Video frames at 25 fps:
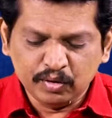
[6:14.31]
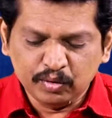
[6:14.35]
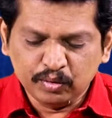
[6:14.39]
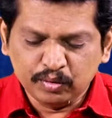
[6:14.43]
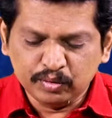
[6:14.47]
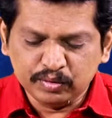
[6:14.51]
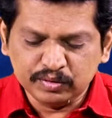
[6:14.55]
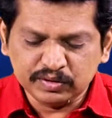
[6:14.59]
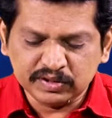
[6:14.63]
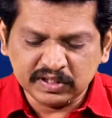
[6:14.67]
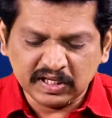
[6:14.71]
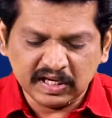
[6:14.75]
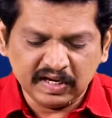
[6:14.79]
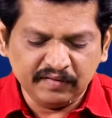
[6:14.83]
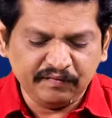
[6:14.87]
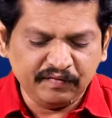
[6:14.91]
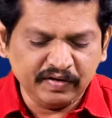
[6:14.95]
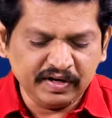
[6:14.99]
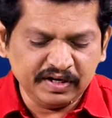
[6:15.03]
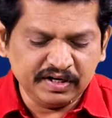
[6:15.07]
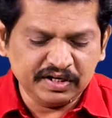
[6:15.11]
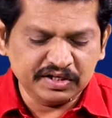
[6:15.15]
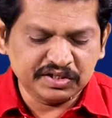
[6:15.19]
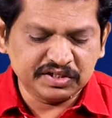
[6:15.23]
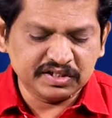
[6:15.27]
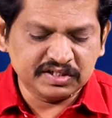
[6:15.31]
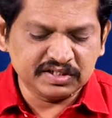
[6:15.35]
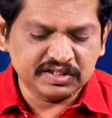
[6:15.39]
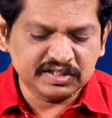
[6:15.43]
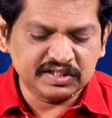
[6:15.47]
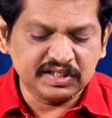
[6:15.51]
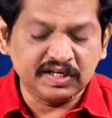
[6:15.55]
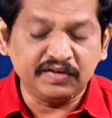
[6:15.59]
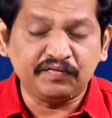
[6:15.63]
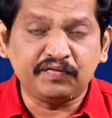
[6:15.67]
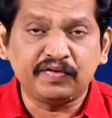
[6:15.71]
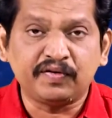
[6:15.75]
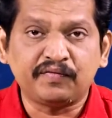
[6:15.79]
whose affiliations
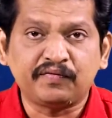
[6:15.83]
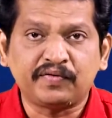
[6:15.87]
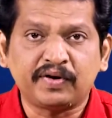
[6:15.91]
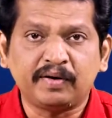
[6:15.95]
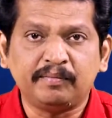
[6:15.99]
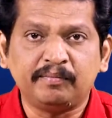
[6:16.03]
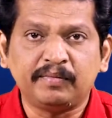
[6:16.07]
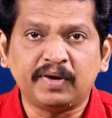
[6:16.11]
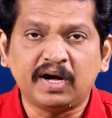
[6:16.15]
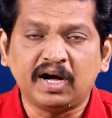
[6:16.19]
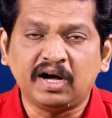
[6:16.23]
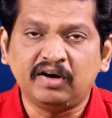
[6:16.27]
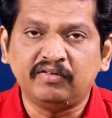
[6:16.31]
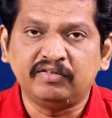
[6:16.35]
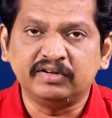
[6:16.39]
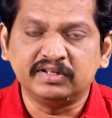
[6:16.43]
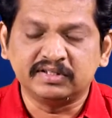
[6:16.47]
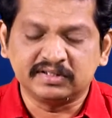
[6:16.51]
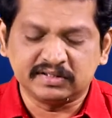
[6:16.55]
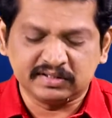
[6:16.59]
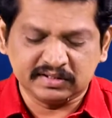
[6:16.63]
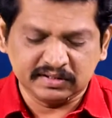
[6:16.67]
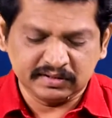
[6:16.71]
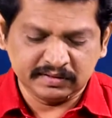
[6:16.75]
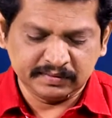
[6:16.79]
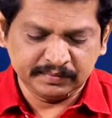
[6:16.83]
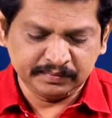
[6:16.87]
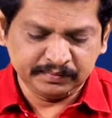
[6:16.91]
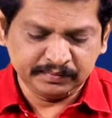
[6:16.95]
differ from ours.